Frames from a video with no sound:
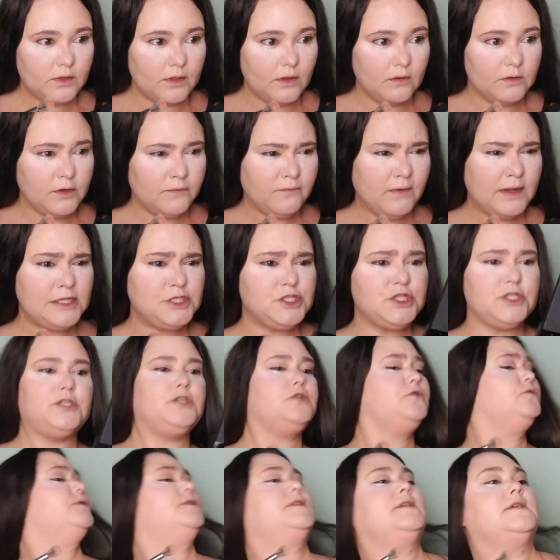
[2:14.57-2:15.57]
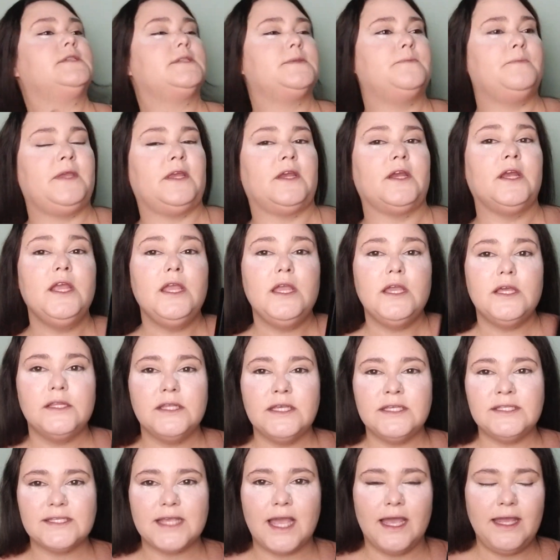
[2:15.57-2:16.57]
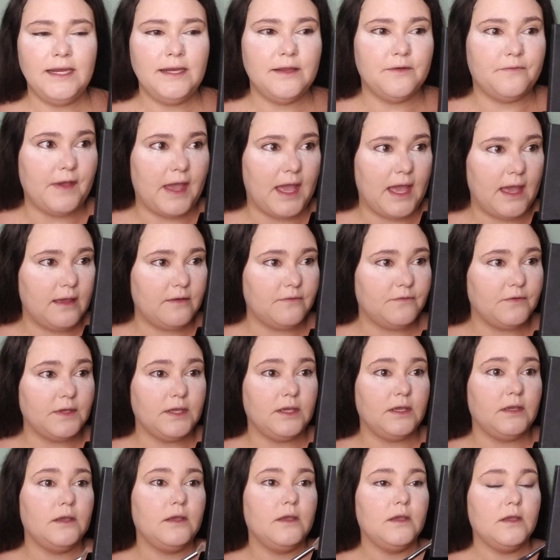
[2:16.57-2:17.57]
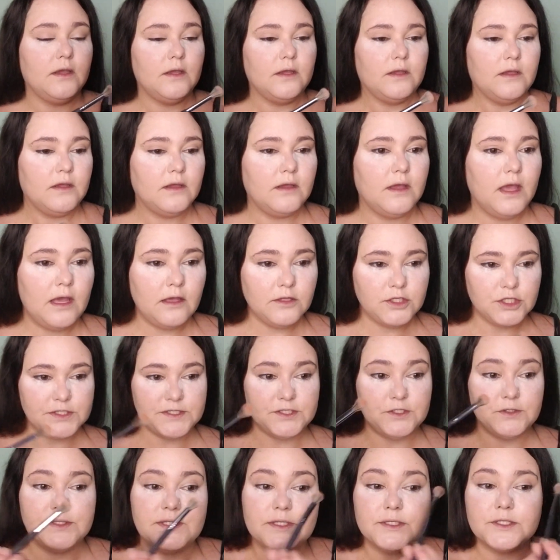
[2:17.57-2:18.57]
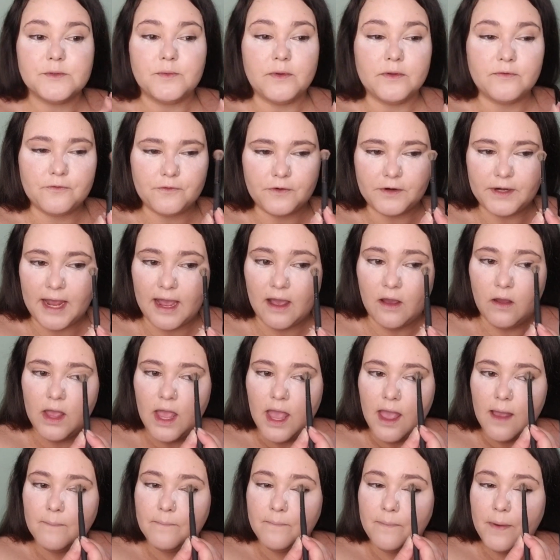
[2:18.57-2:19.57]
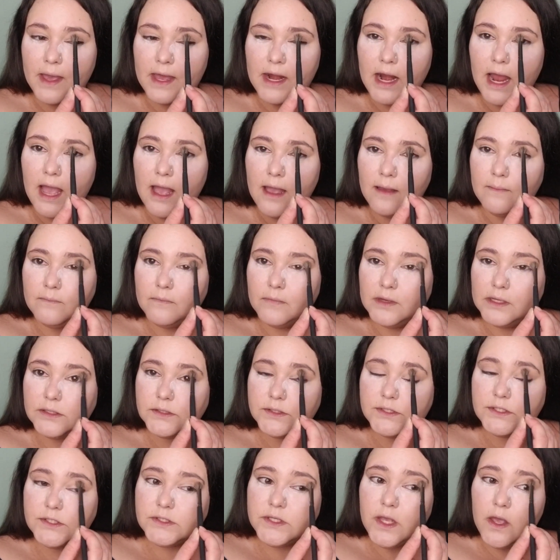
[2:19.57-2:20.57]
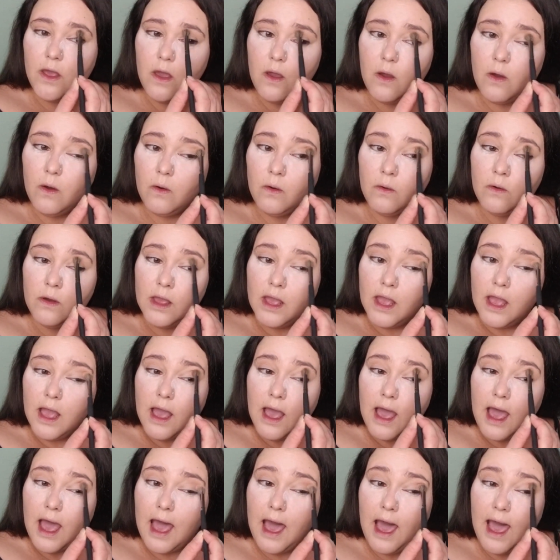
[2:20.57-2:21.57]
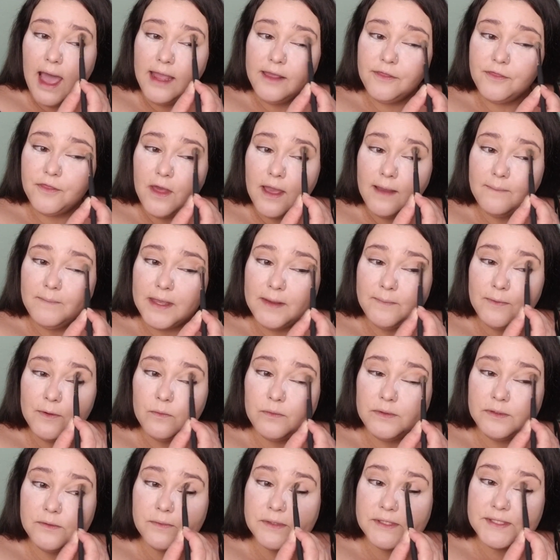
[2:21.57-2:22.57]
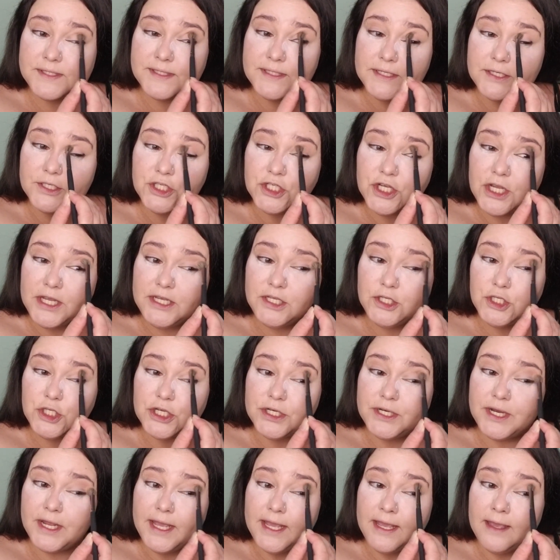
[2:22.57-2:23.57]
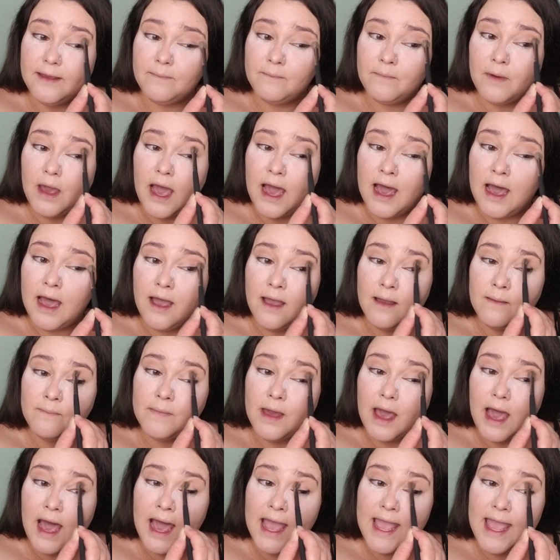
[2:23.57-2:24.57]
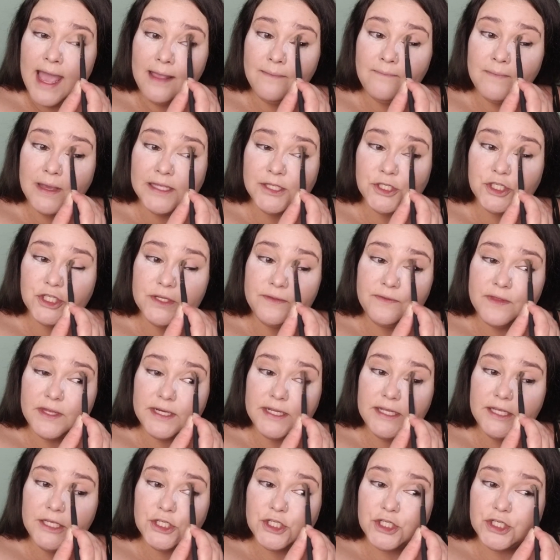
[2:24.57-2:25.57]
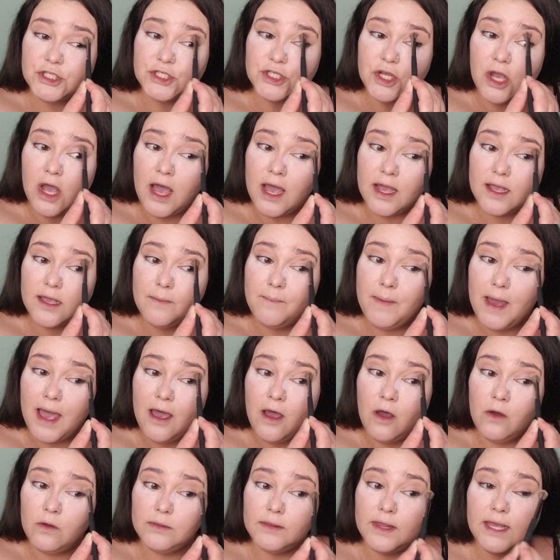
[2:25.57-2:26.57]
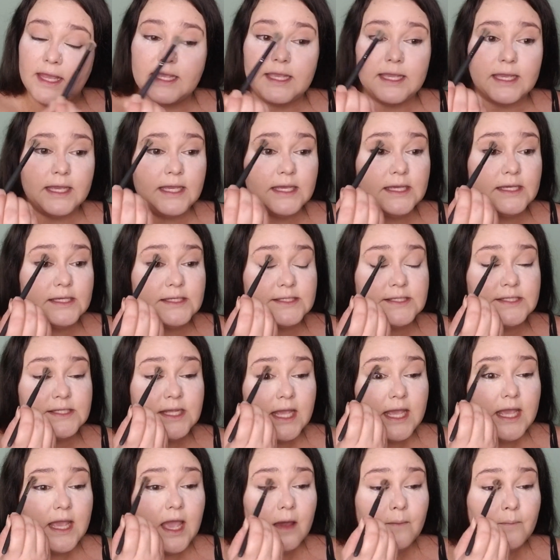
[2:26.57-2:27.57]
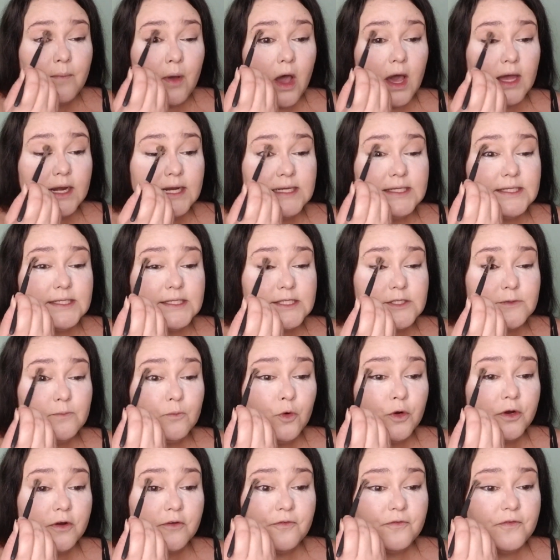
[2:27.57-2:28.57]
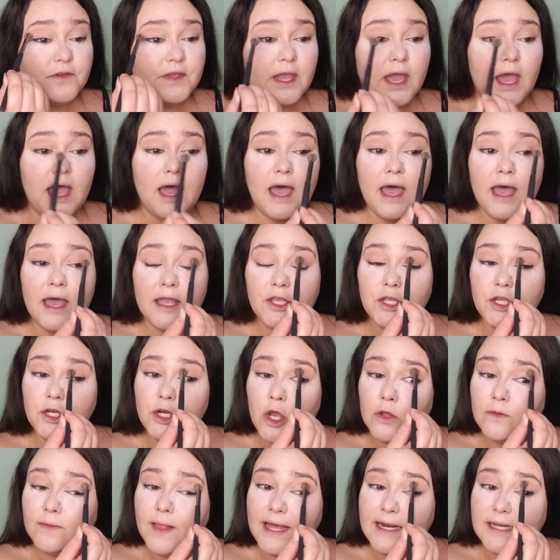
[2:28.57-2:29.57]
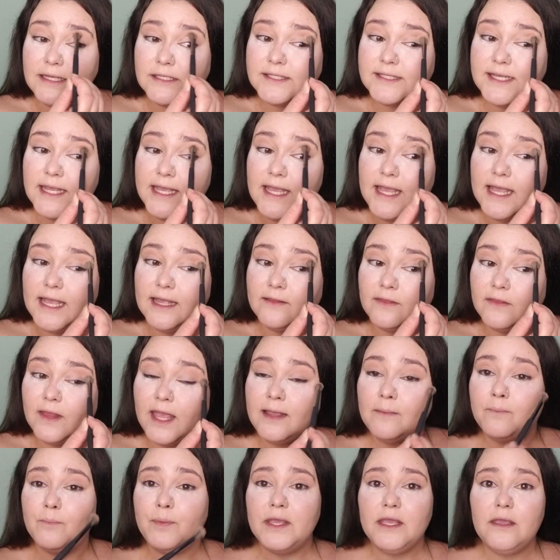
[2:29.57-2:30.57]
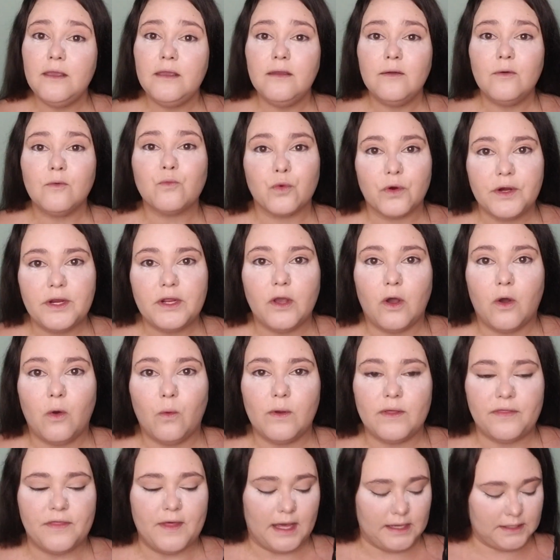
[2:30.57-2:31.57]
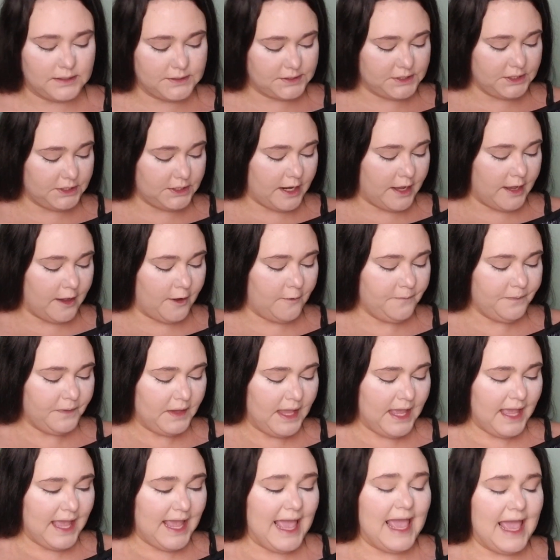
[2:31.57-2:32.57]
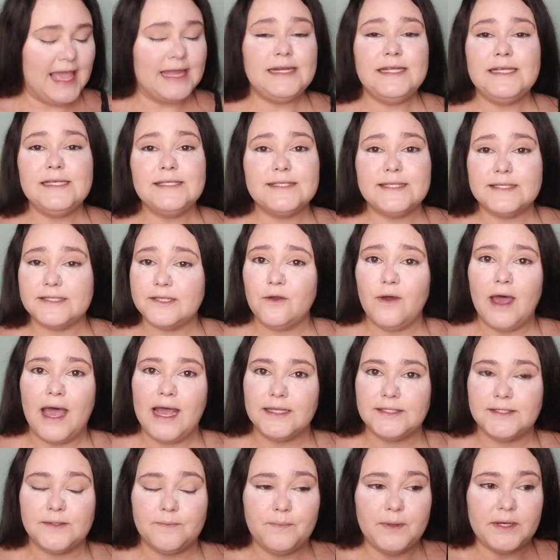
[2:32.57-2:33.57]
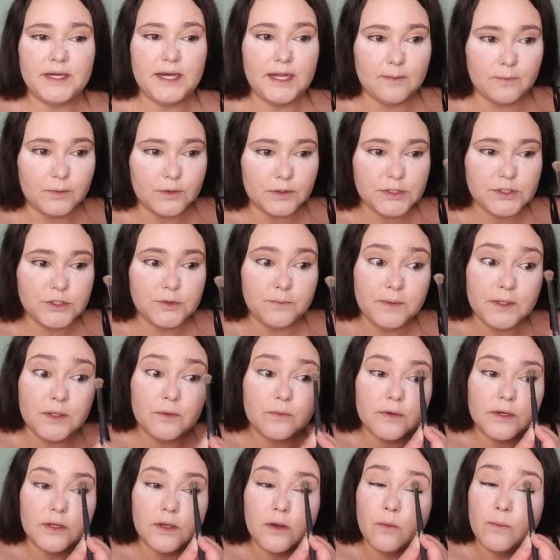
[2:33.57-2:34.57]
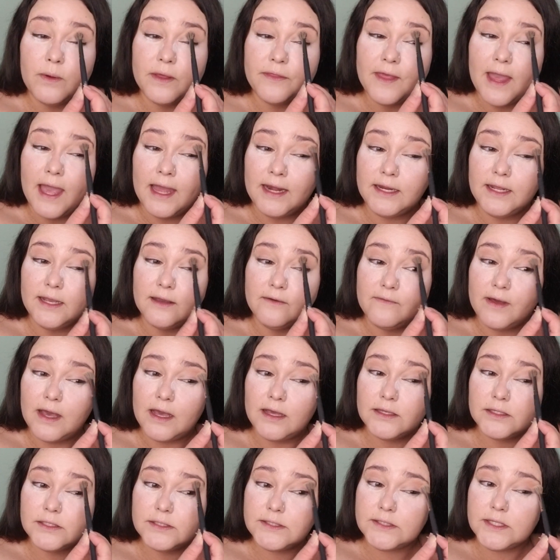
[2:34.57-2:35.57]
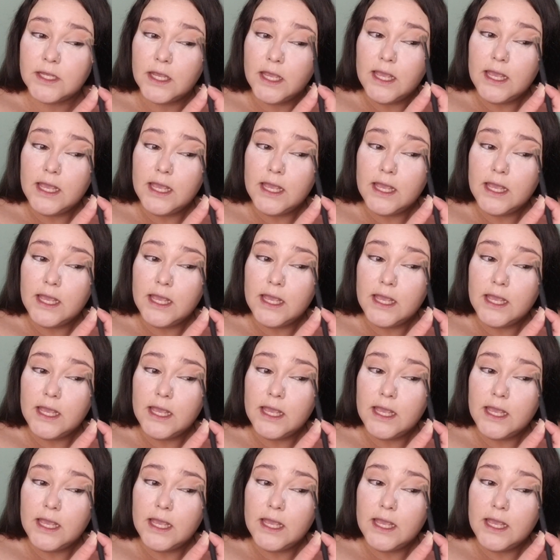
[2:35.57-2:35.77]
If I should use this mirror, it's kind of heavy. I'll just use this one for now. But so I thought maybe we would see a change in him. I had mentioned that he should talk about like his body dysmorphia, you know, let us in, like be real with us, you know, and he still hasn't been able to be real with any of us.